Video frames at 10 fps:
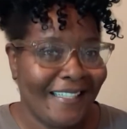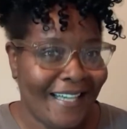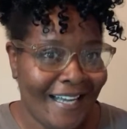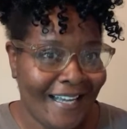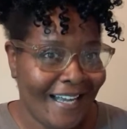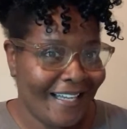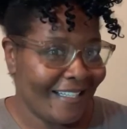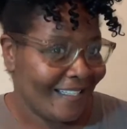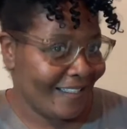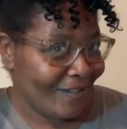yeah, I
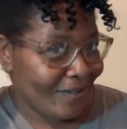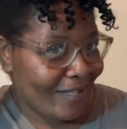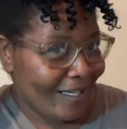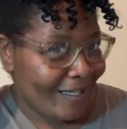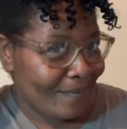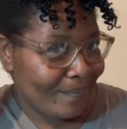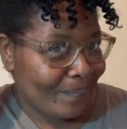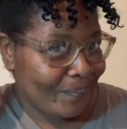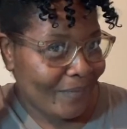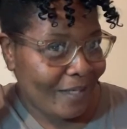got this little,
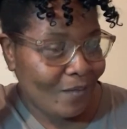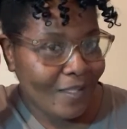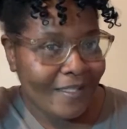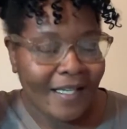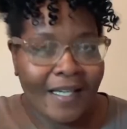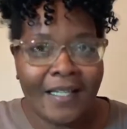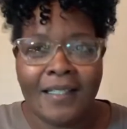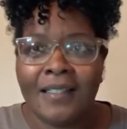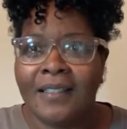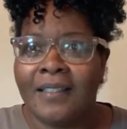um, it was
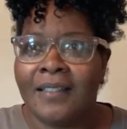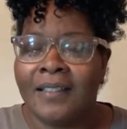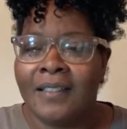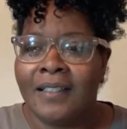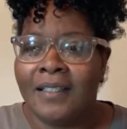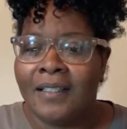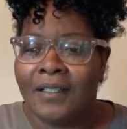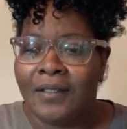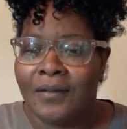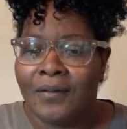a,
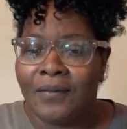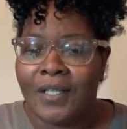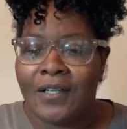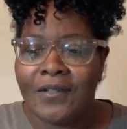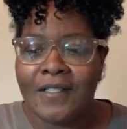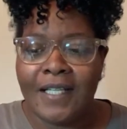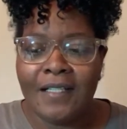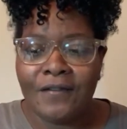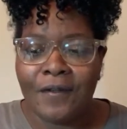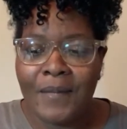what are those
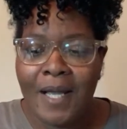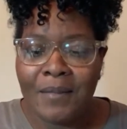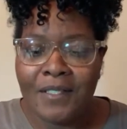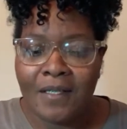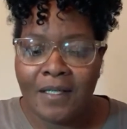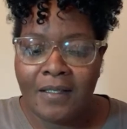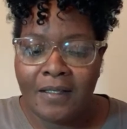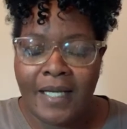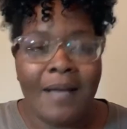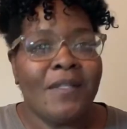things from
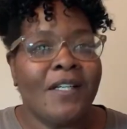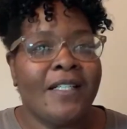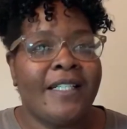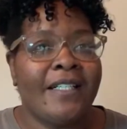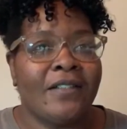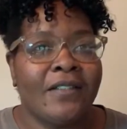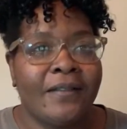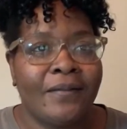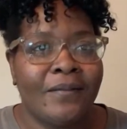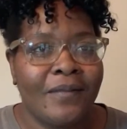Amazon? Amazon deal.
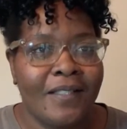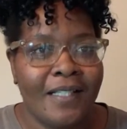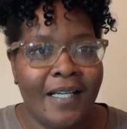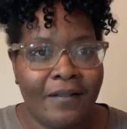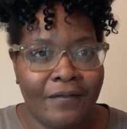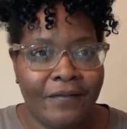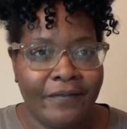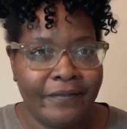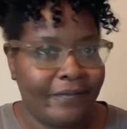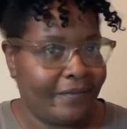It's like
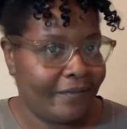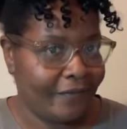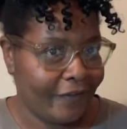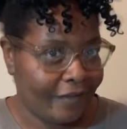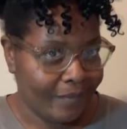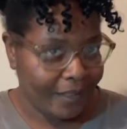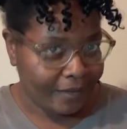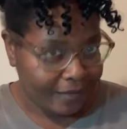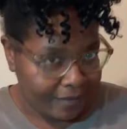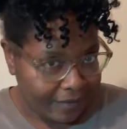five
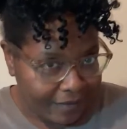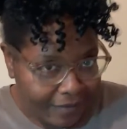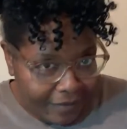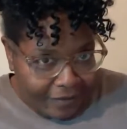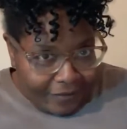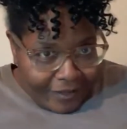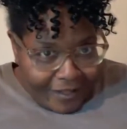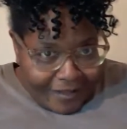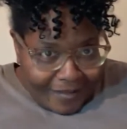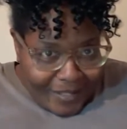bucks for
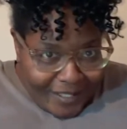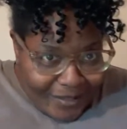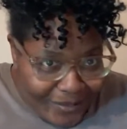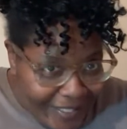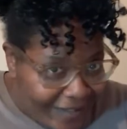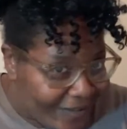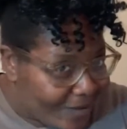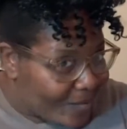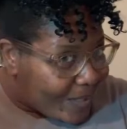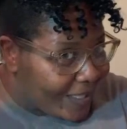this. Let me scoot down a
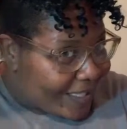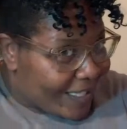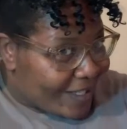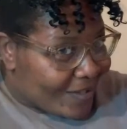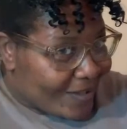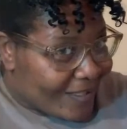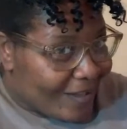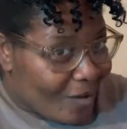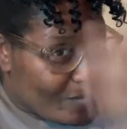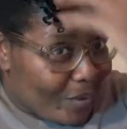little bit. So it's a
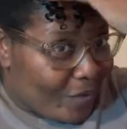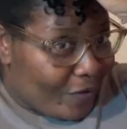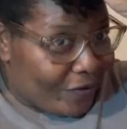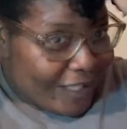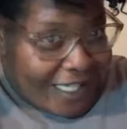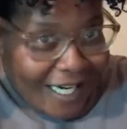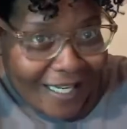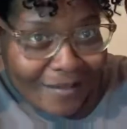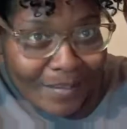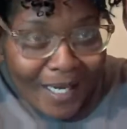little poof and then it
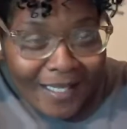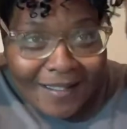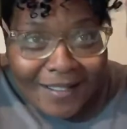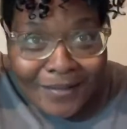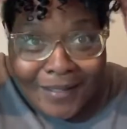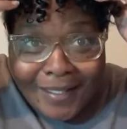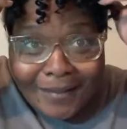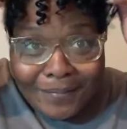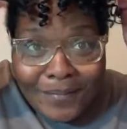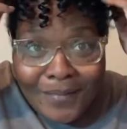has bangs to it.